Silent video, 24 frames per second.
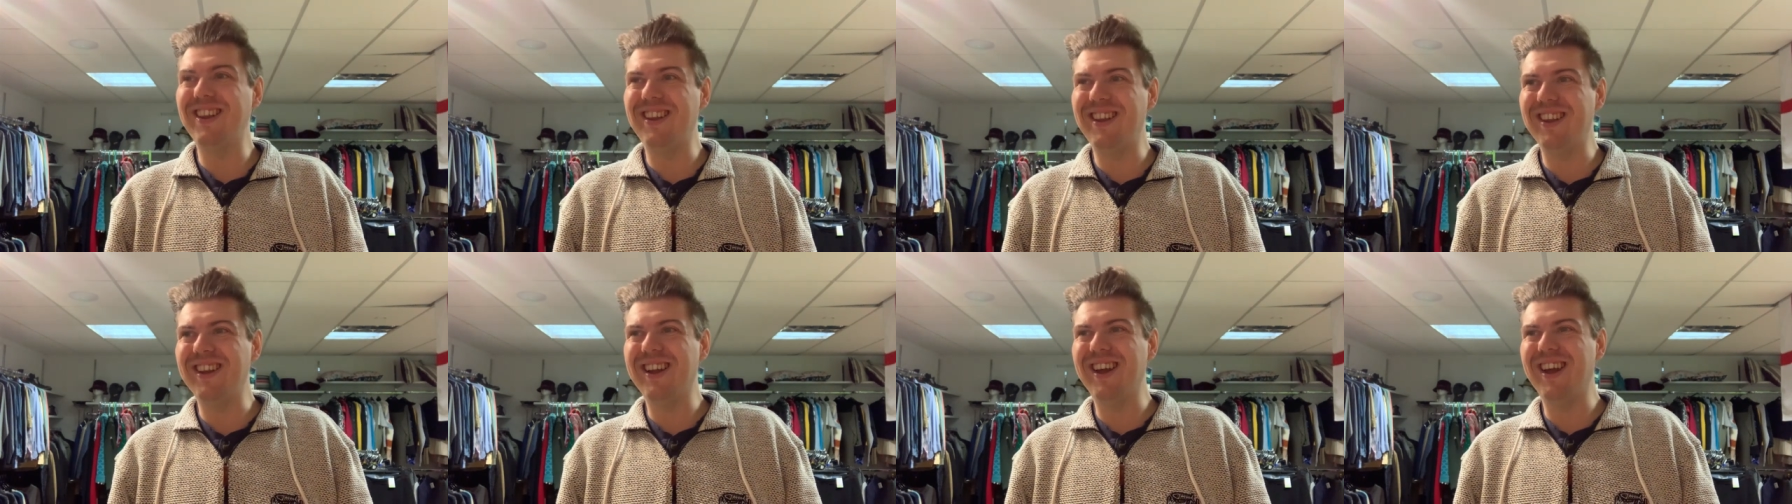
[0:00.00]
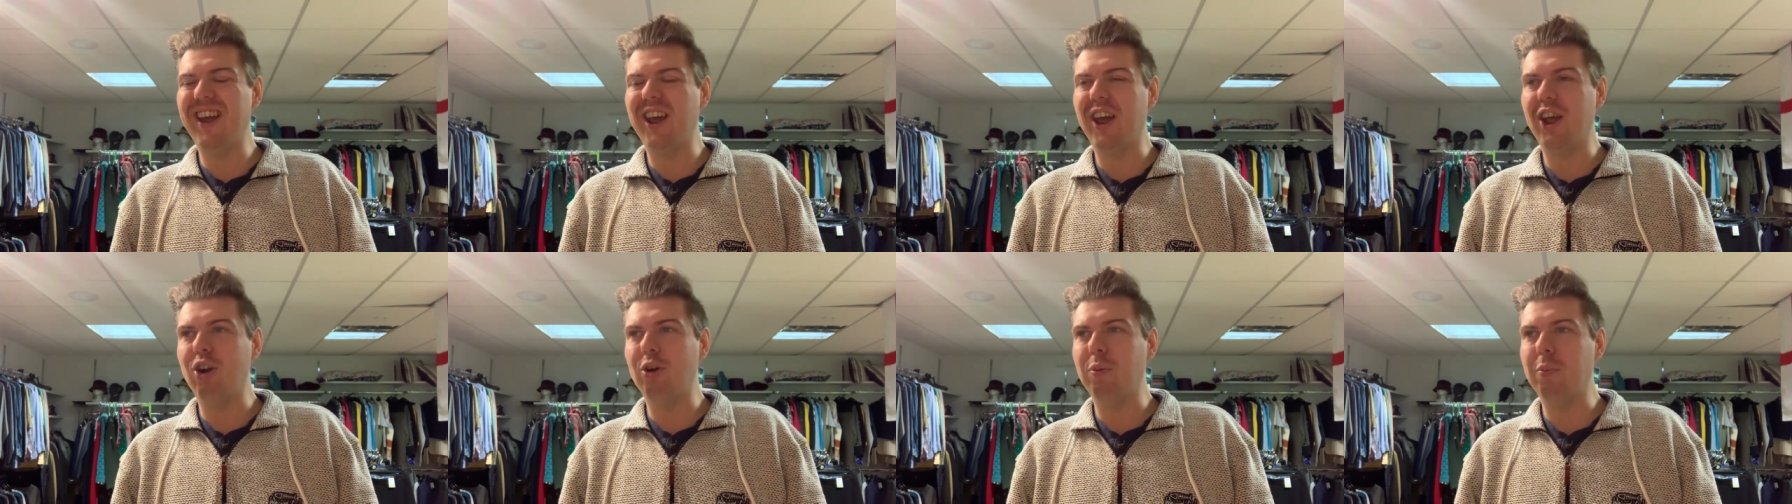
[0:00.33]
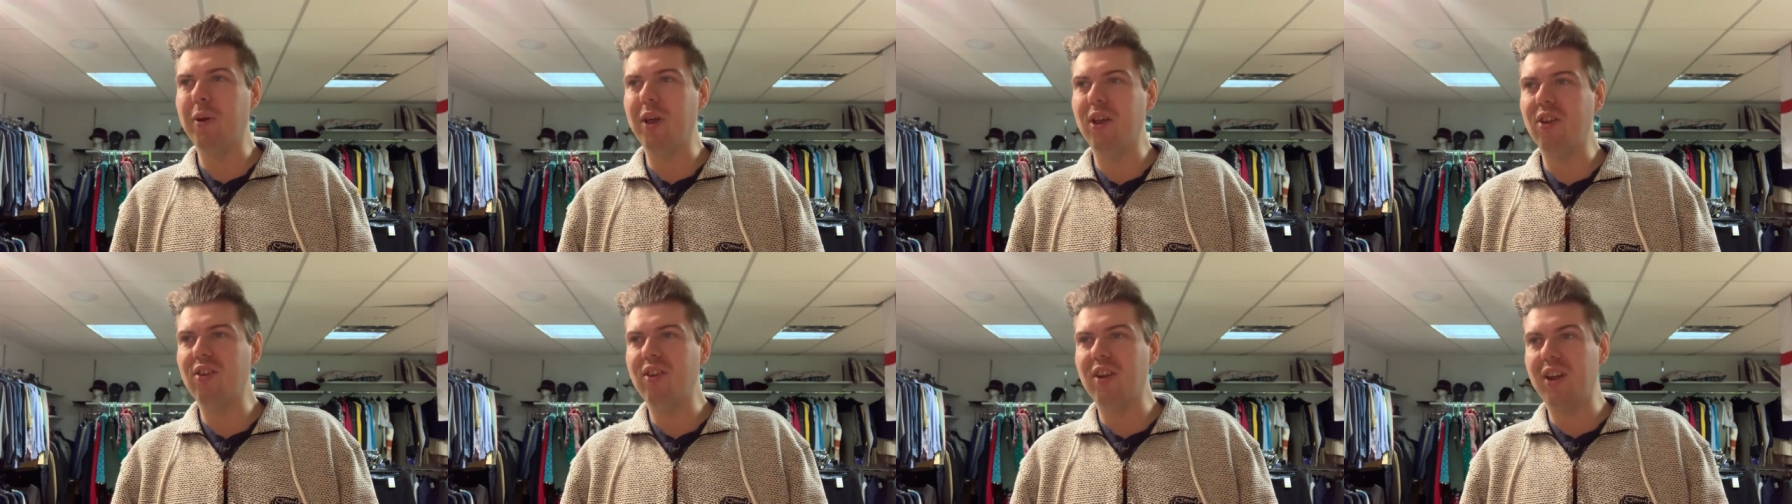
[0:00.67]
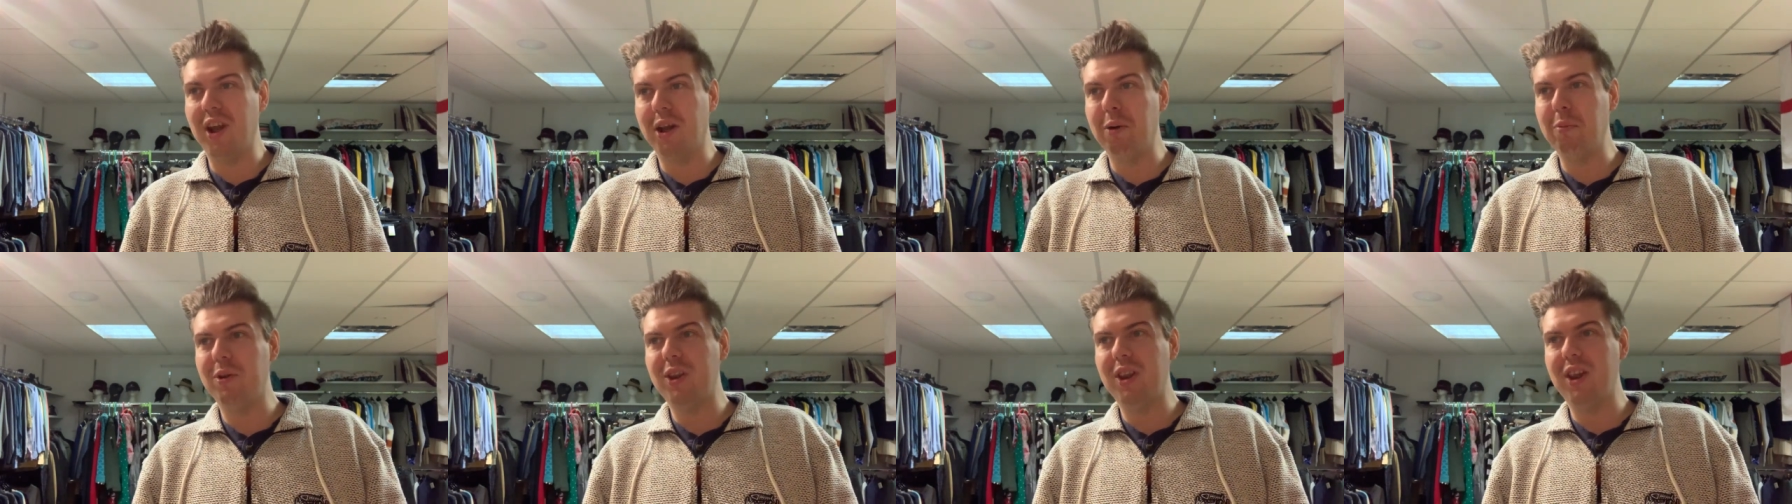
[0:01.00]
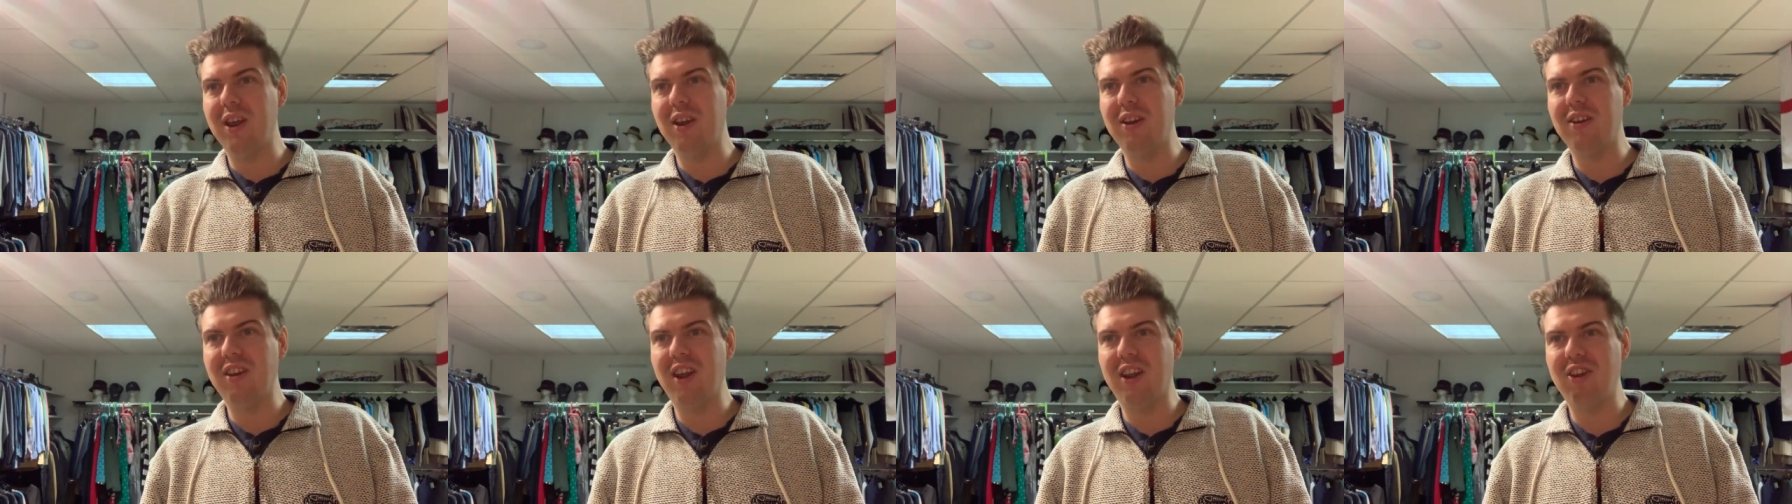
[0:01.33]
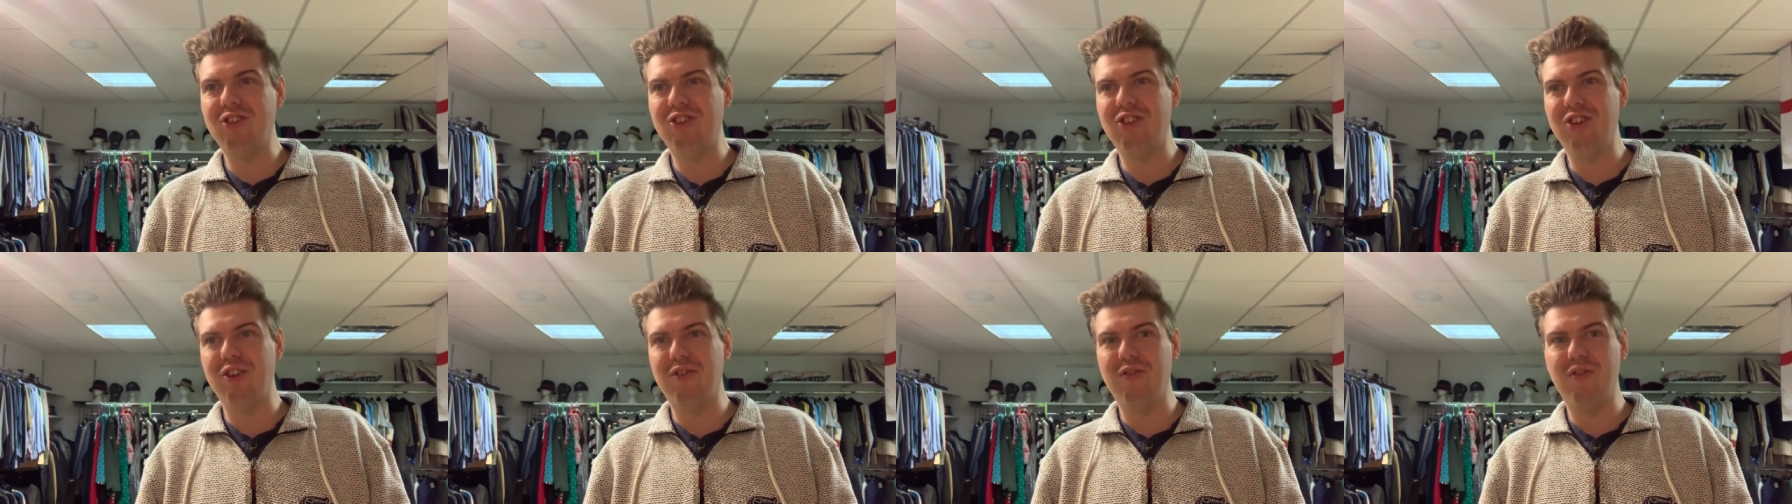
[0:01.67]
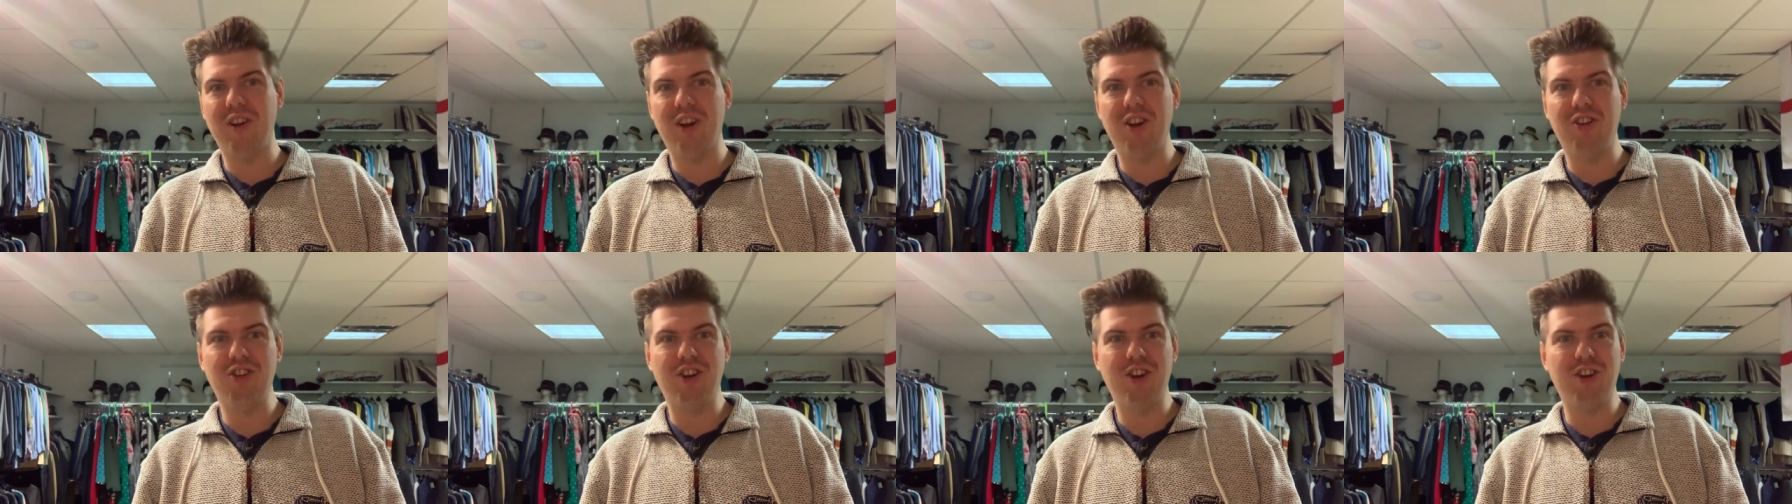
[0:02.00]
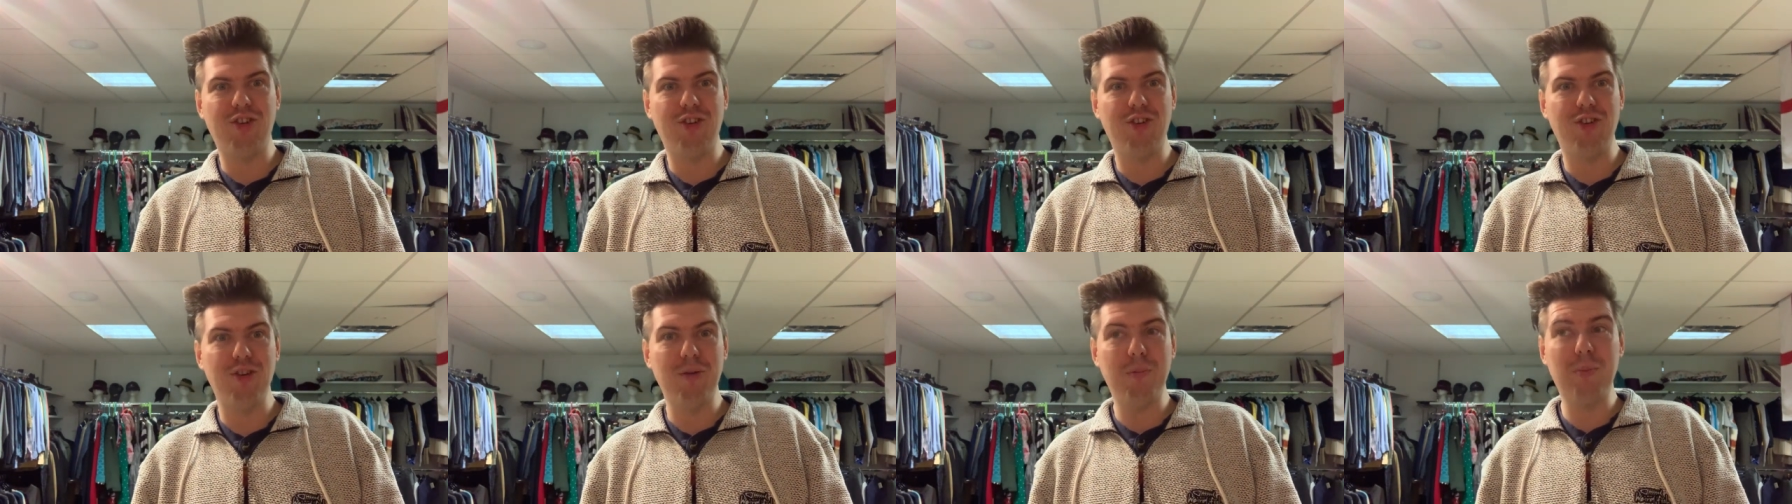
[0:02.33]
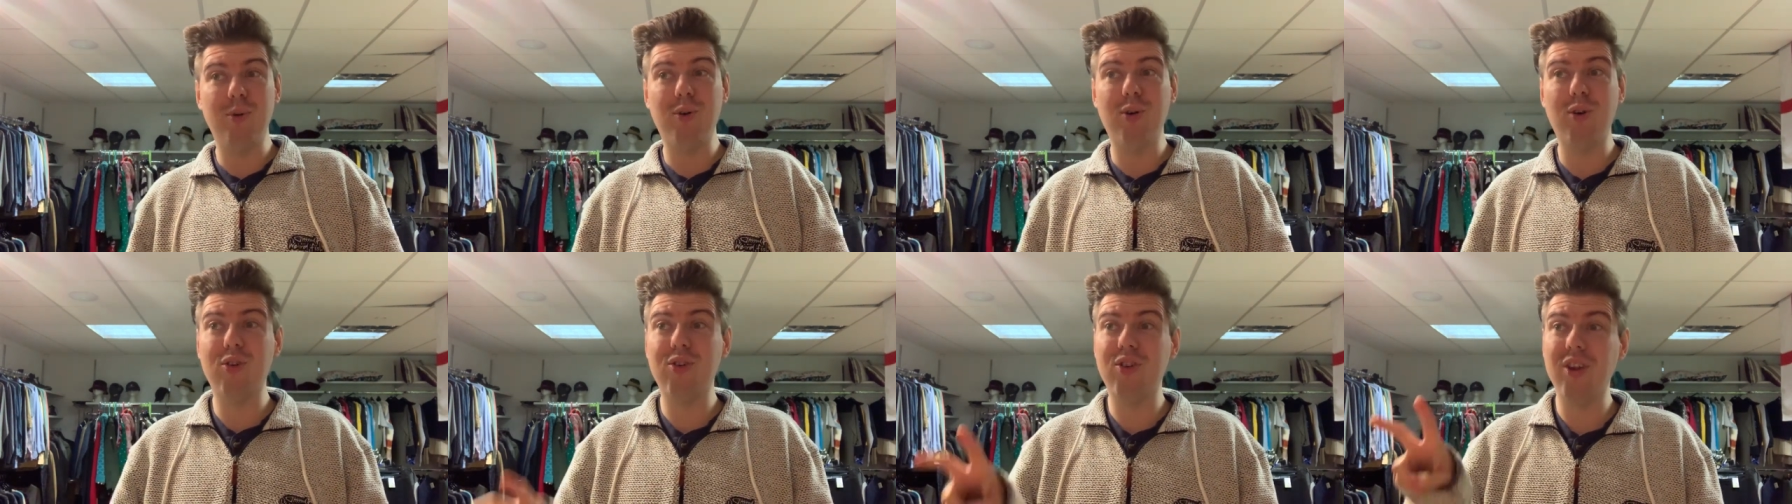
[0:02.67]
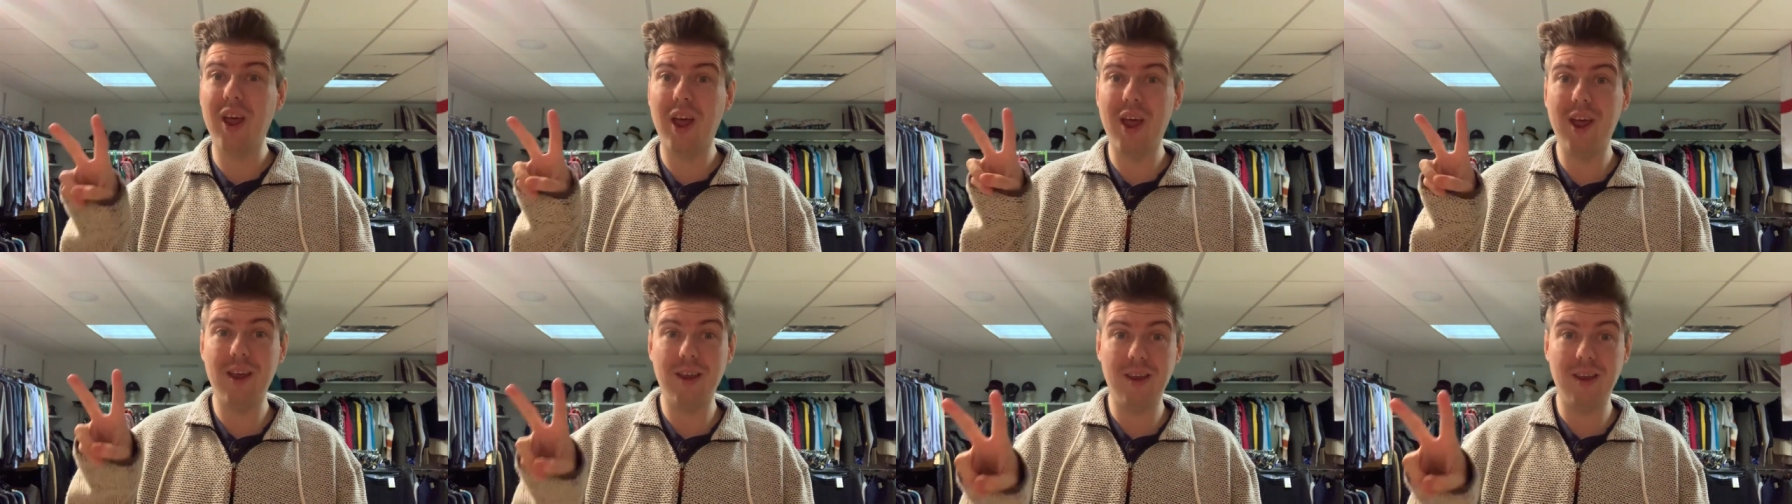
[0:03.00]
Did I get up yesterday with the intention of finishing two books?